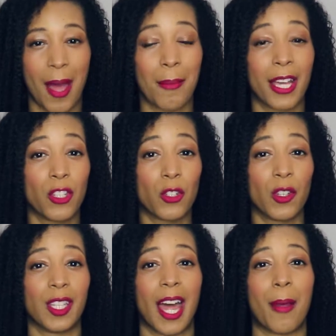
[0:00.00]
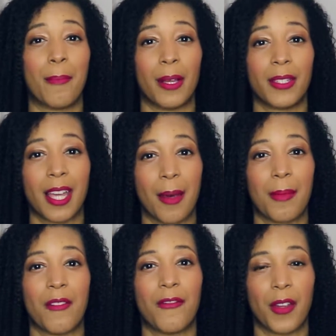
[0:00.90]
I made sure that I built up
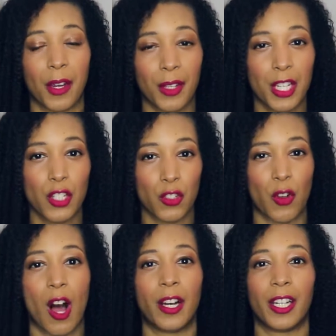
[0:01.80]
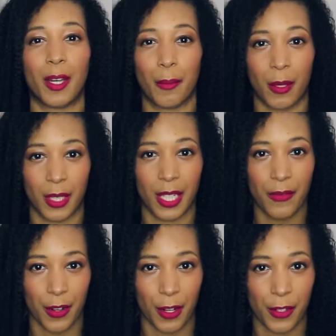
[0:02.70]
a very strong community
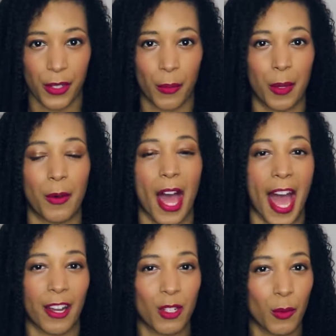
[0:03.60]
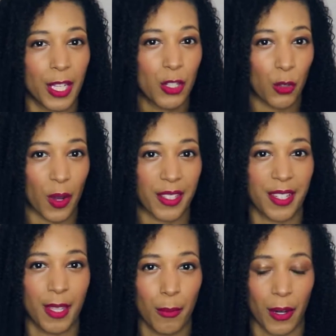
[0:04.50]
first so people actually
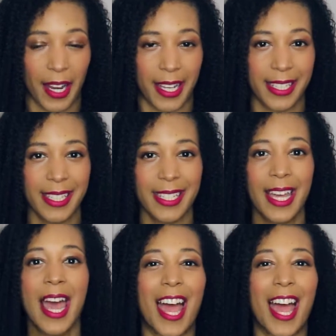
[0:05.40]
trusted the brand.